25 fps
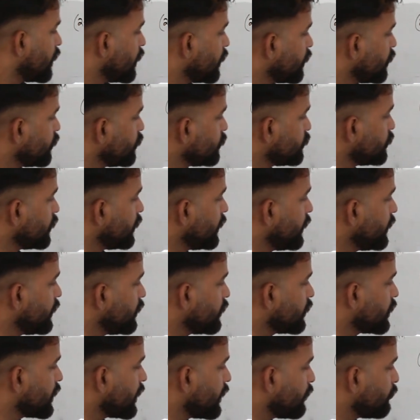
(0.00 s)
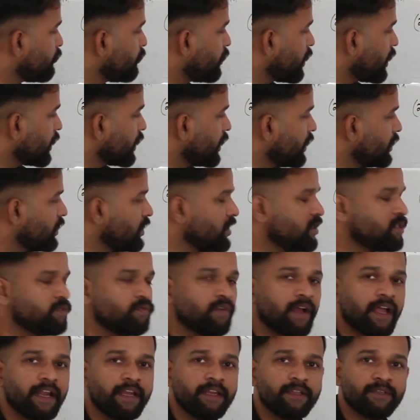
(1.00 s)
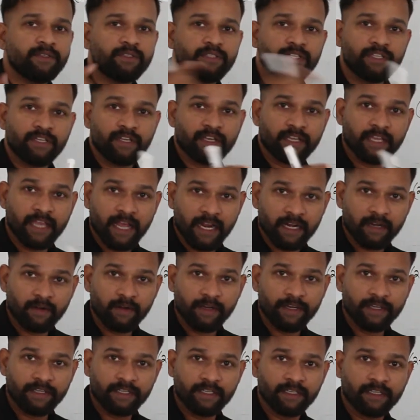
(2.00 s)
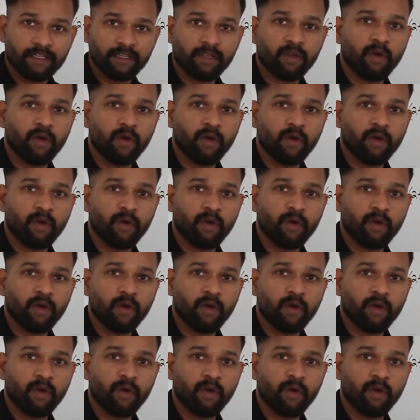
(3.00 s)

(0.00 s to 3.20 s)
usually you can plug in these values in your calculator,